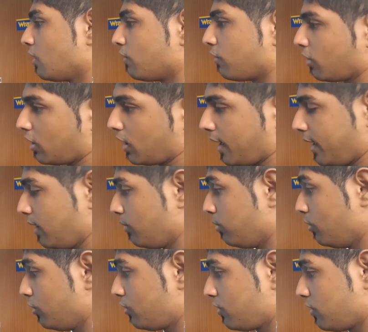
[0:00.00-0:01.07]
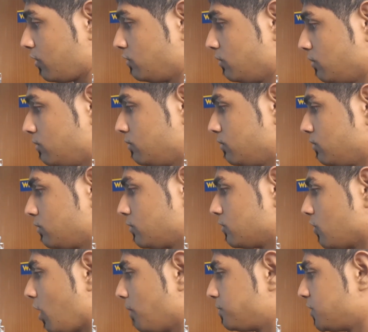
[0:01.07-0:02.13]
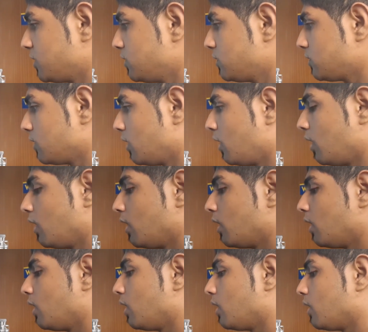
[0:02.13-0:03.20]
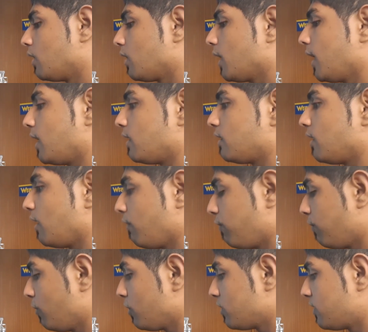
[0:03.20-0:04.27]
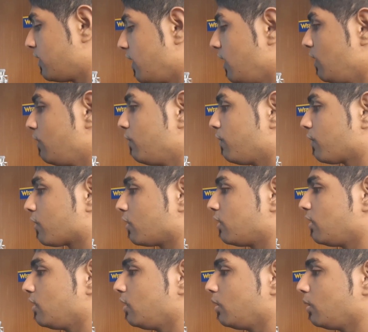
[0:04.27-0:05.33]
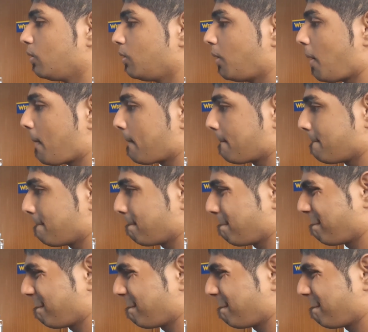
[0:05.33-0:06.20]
going to turn off all the other boot options. Alright, F4 save, continue.